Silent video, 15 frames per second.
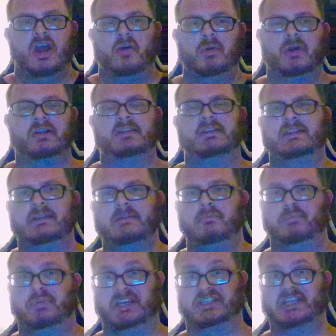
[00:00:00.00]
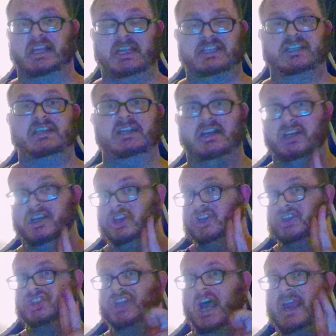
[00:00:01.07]
Well, because they listen to
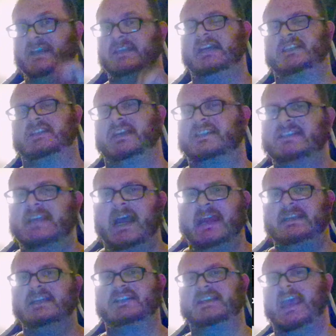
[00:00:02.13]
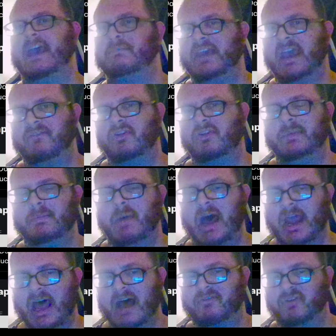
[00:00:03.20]
scientists. Like scientists can't be ever be
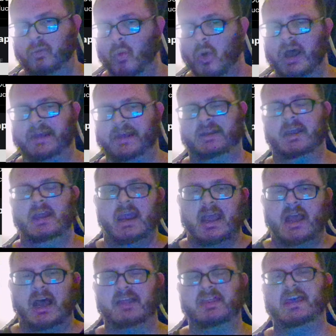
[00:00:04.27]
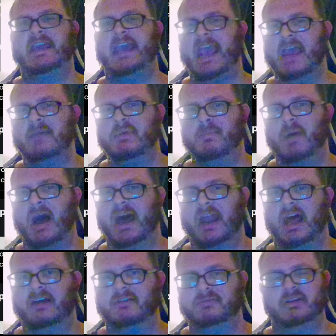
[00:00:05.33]
bought off. For one, uh, they can be bought
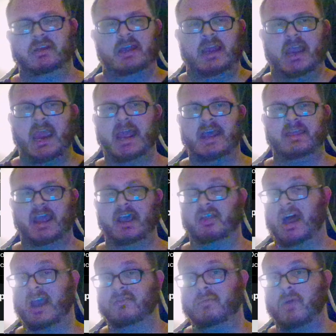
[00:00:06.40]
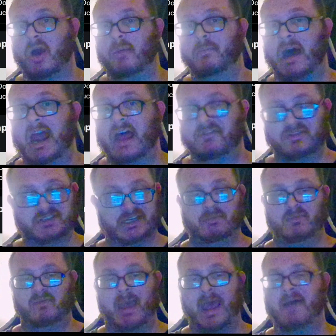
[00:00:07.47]
off, and they, a lot of them are bought off. And some
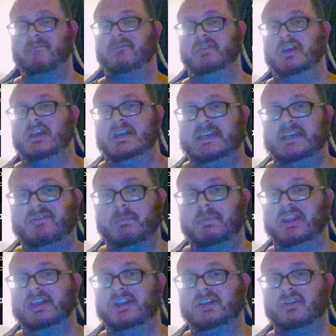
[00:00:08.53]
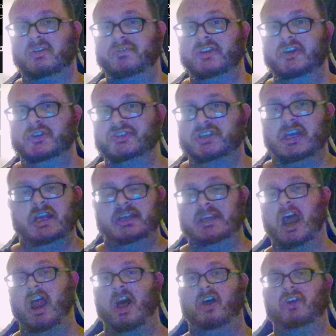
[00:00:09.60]
of them have different political views.
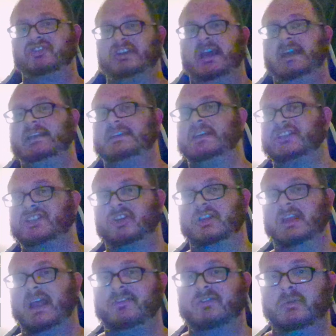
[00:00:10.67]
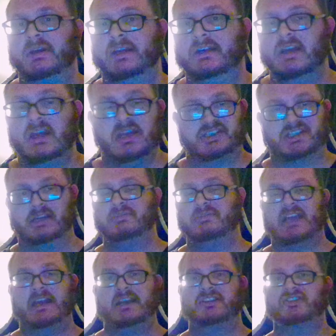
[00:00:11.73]
Not all scientists are left wing. Some
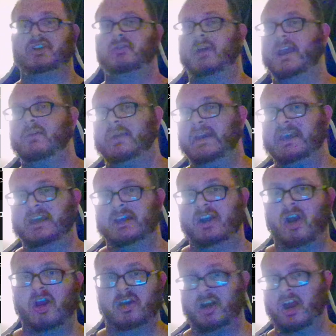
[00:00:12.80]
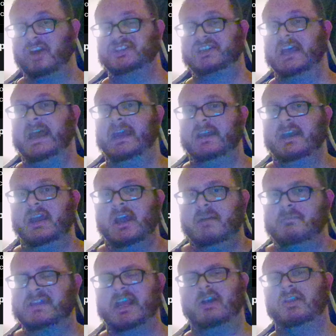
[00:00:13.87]
scientists are right wing and are on our side.
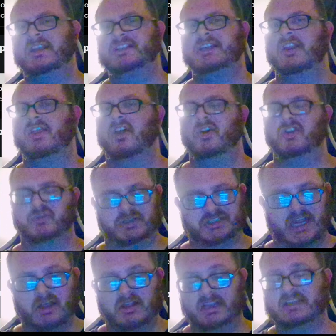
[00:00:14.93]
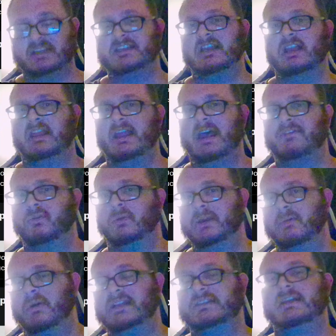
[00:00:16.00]
But they don't listen to those ones. They only listen to the left wing
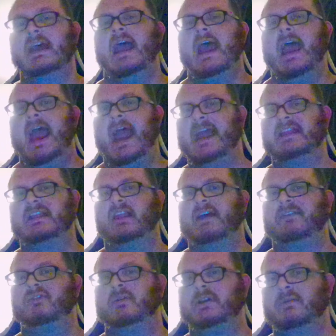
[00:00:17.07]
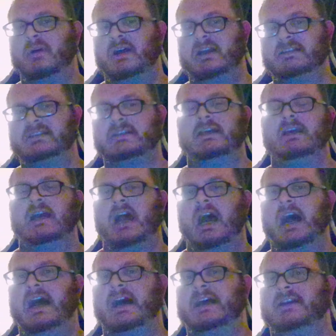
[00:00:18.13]
ones. And the left wing ones,
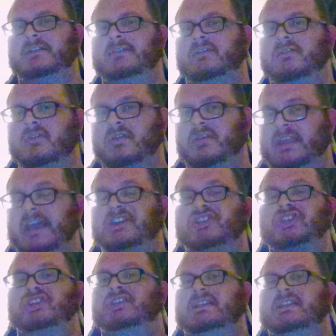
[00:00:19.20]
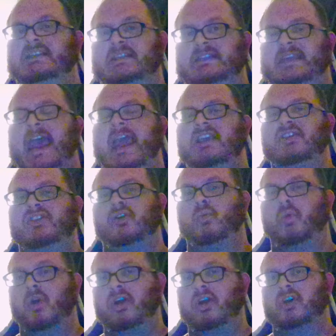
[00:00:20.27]
uh, they just take their
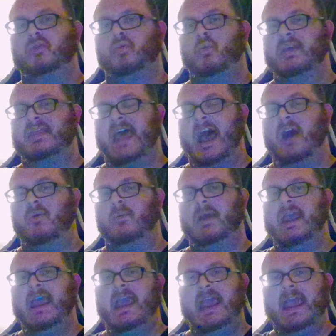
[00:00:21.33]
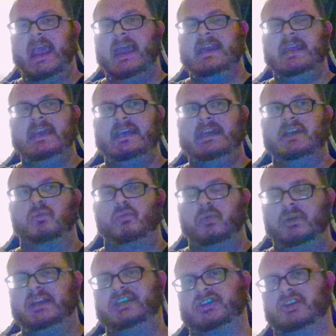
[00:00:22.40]
word without any
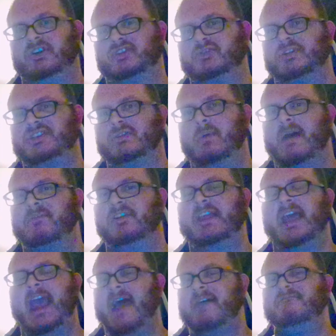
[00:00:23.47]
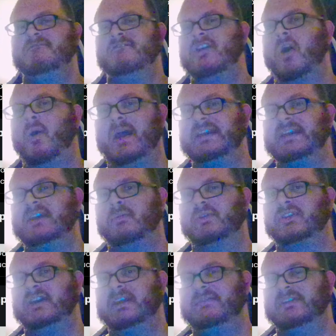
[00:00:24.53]
research whatsoever. They have no idea what
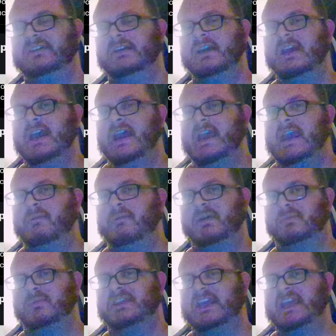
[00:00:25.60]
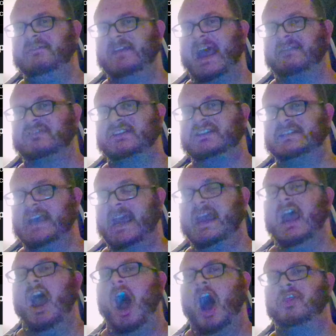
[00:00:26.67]
they're even with what they even have to say,
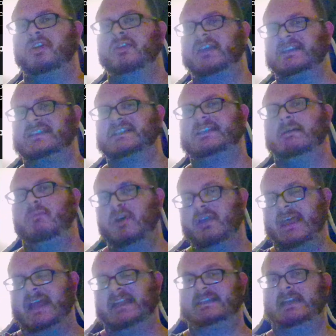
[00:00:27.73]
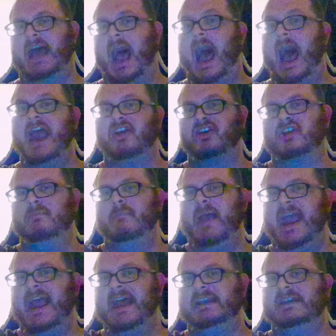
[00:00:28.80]
other than someone that's in a higher
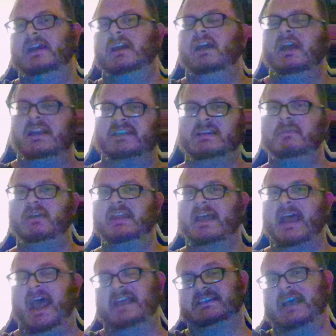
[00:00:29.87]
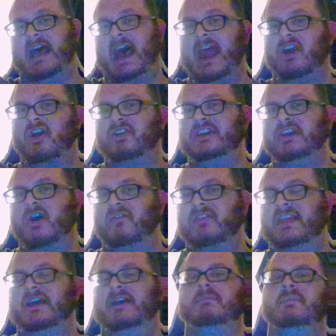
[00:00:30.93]
command, somebody that has a hierarchy over
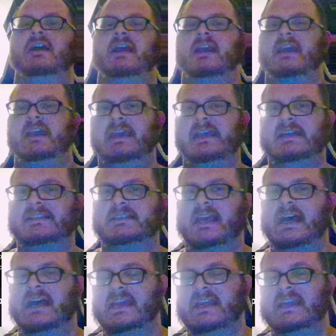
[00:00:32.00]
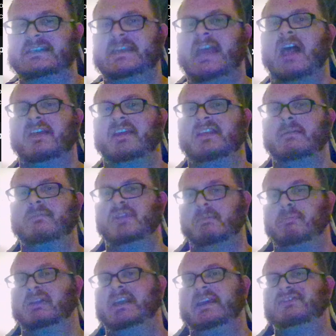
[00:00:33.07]
them, is uh, is telling them to
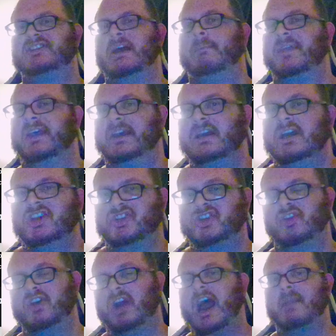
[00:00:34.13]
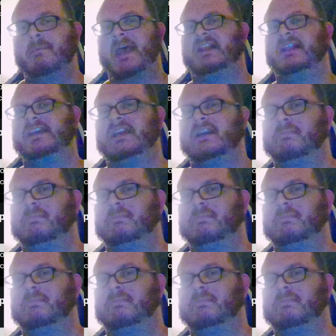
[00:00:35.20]
believe something. So they're automatically going to